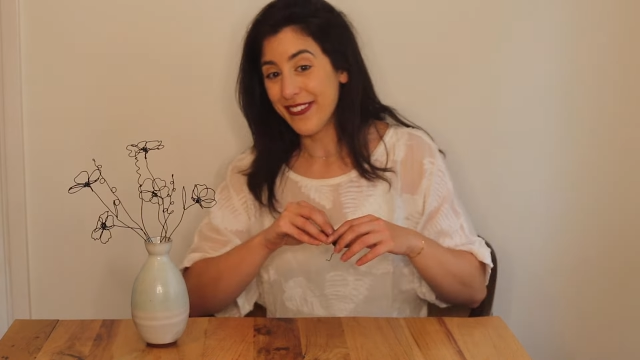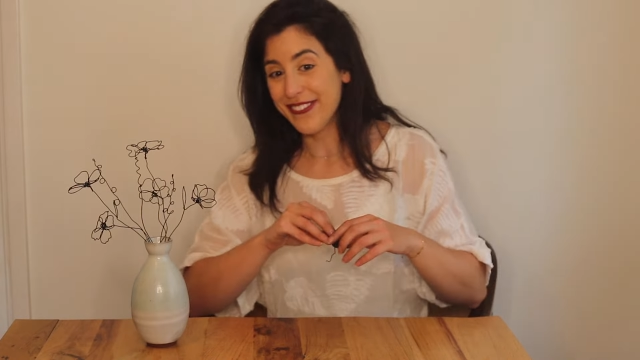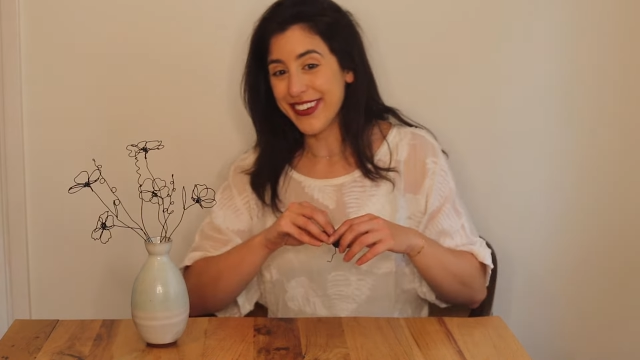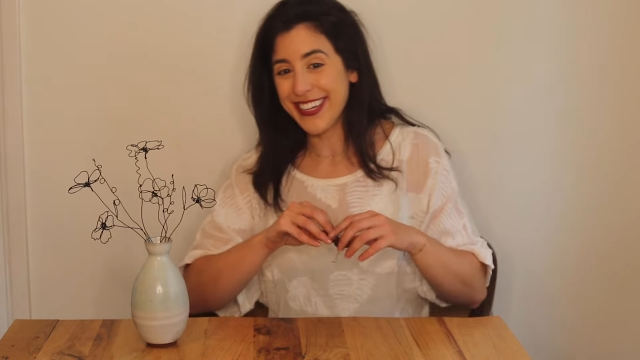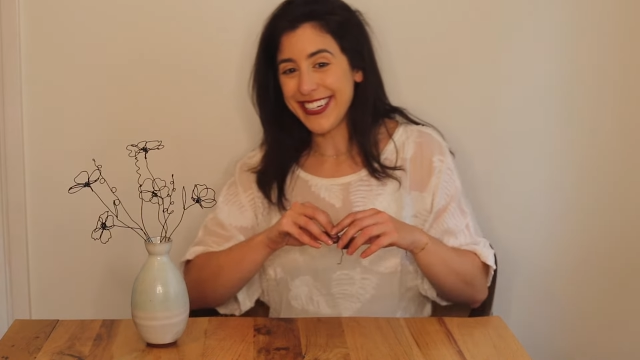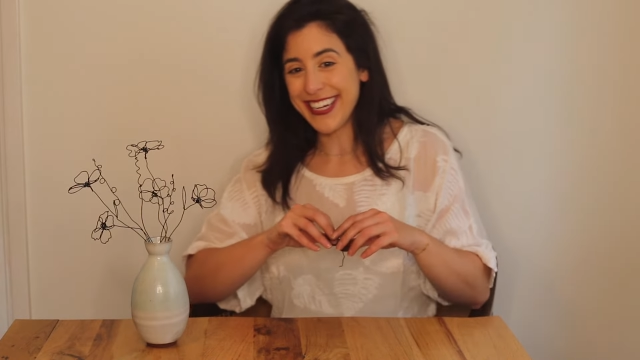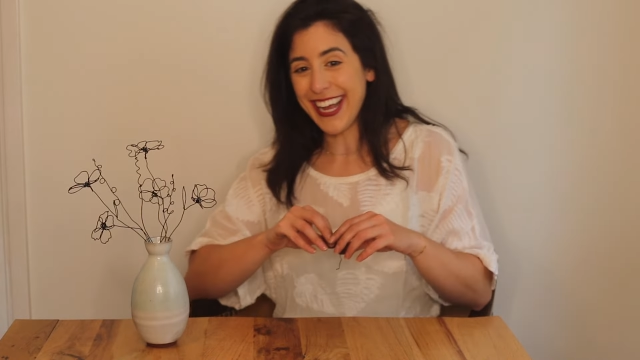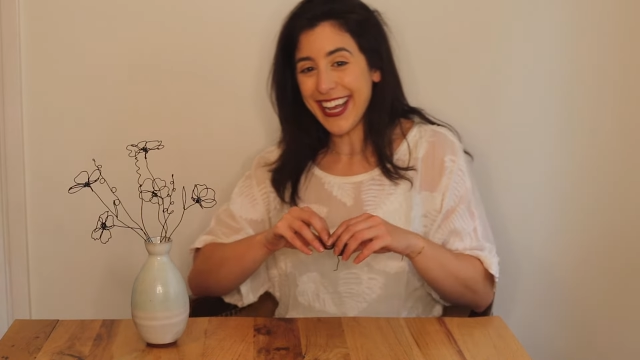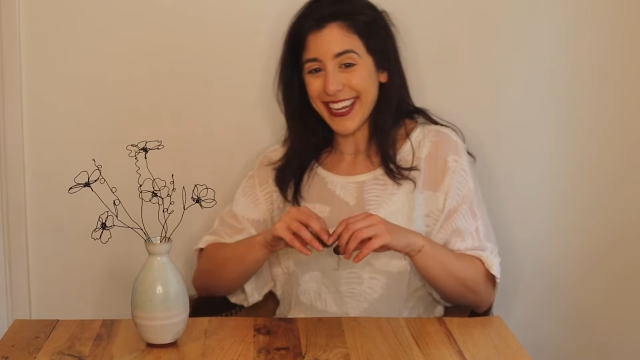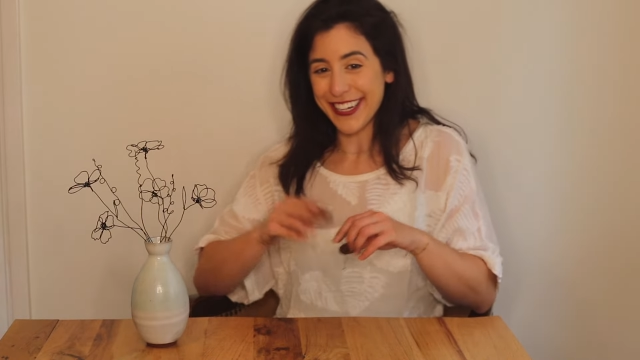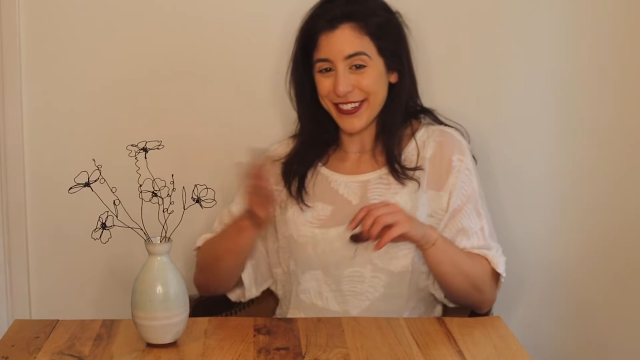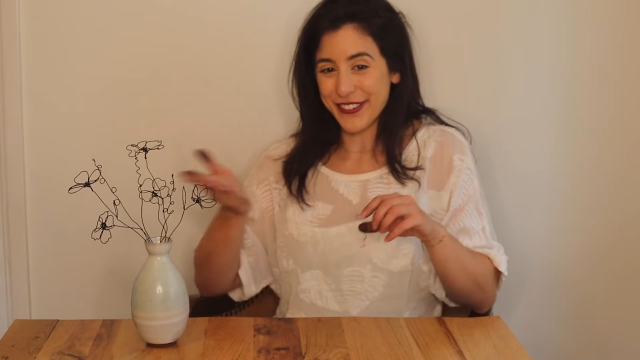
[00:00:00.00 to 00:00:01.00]
But
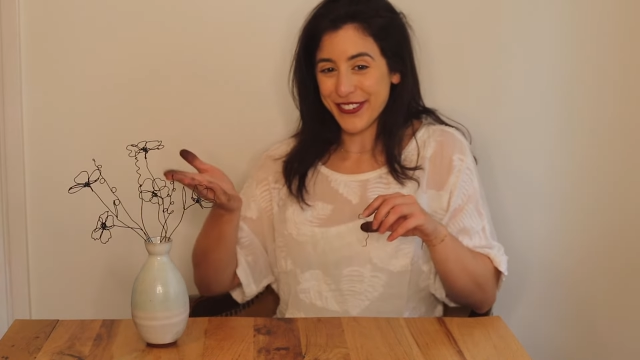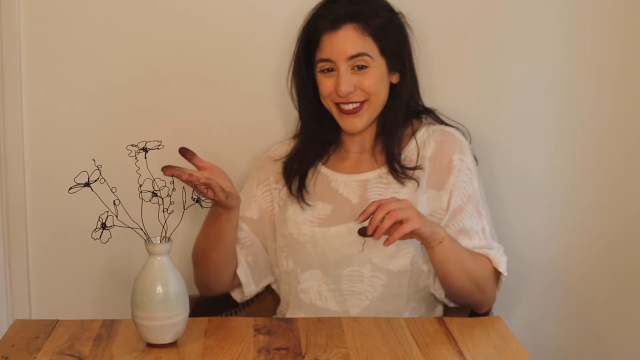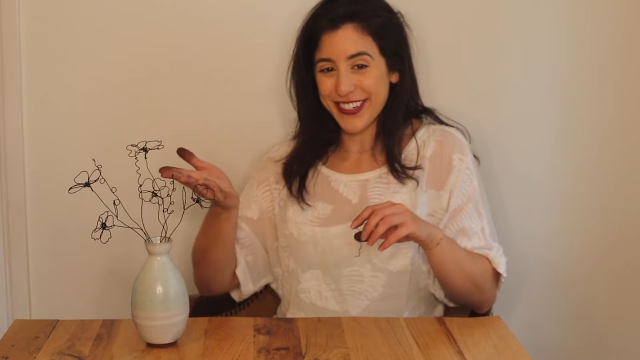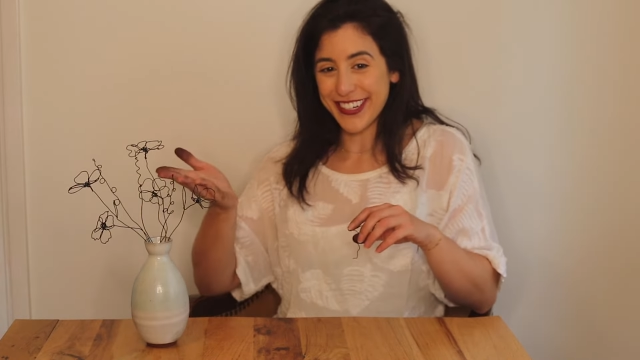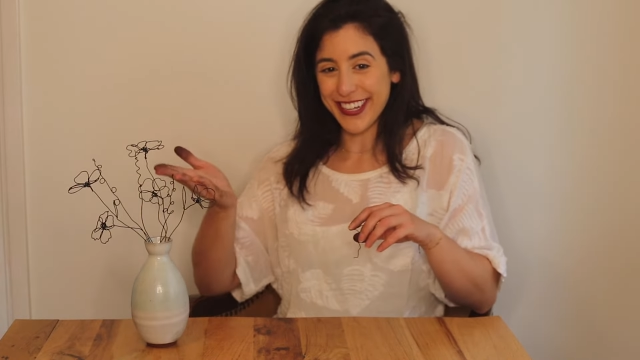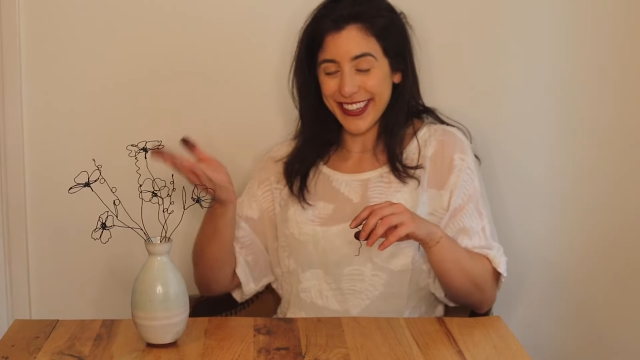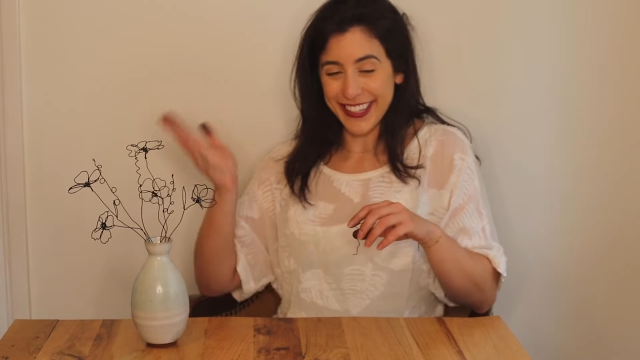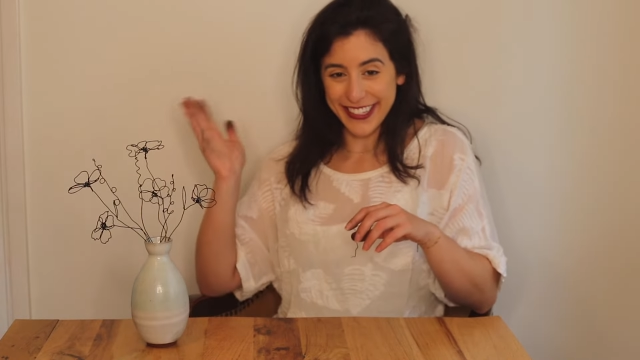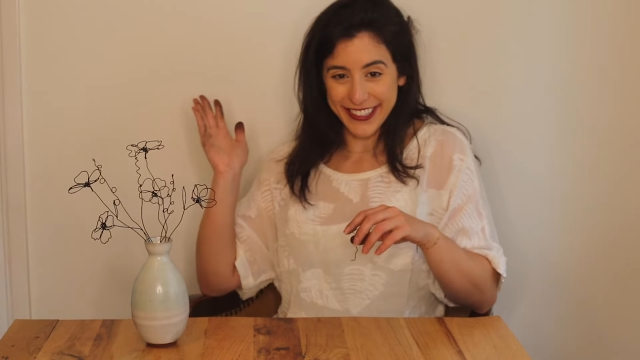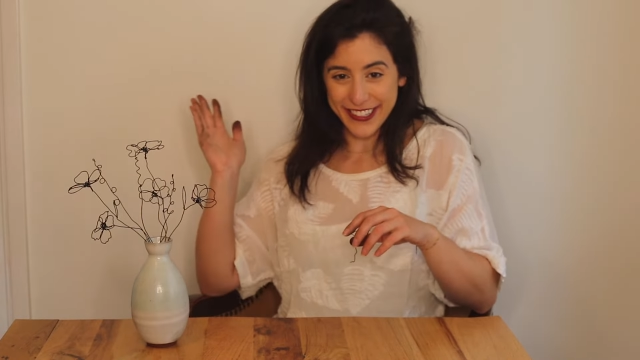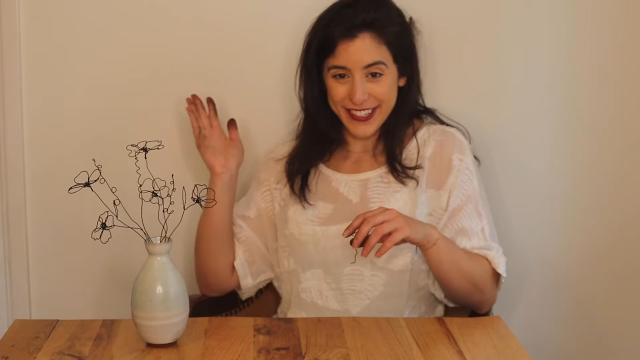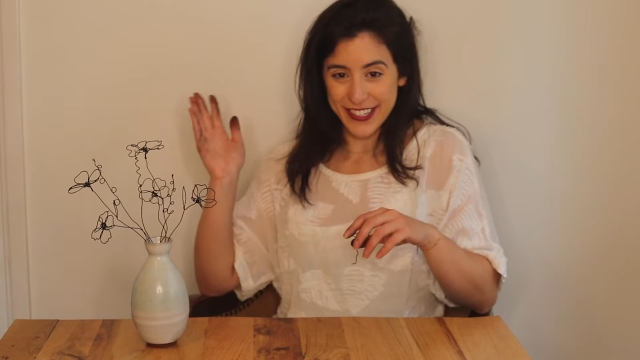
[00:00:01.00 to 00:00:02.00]
yeah, overall, I think
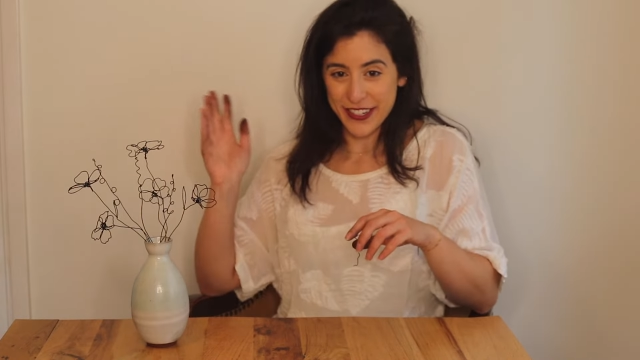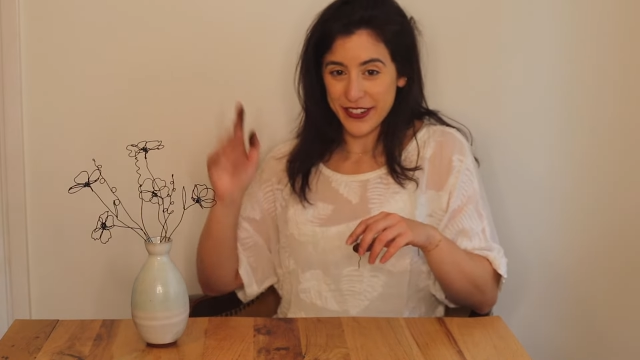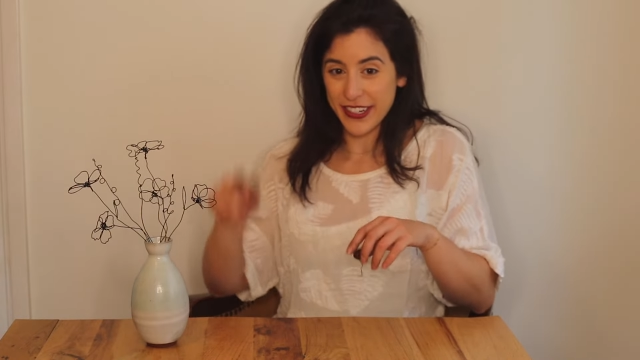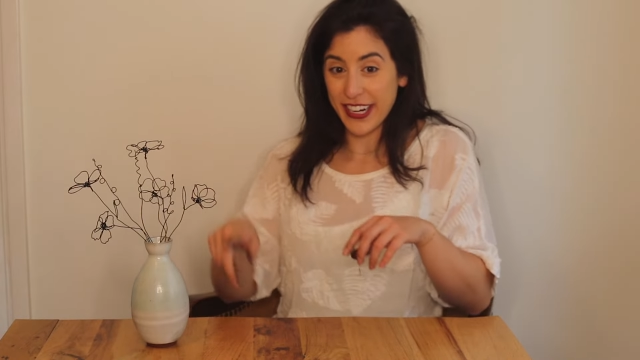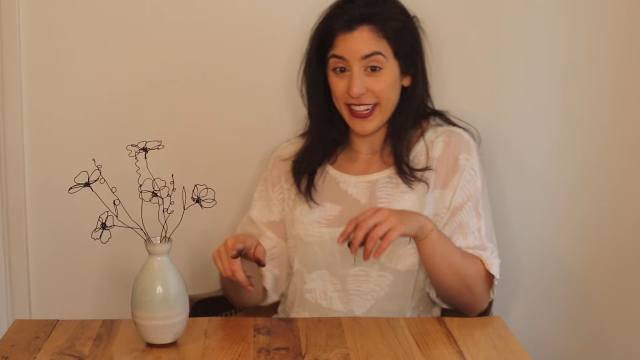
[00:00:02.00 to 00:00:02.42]
it looks so good.